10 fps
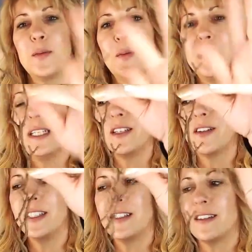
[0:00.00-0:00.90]
woodland
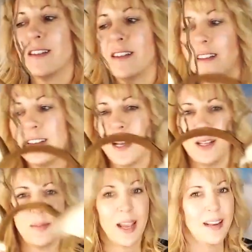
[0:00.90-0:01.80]
creature
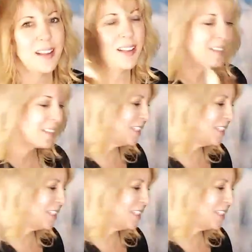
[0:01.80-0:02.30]
headband. That's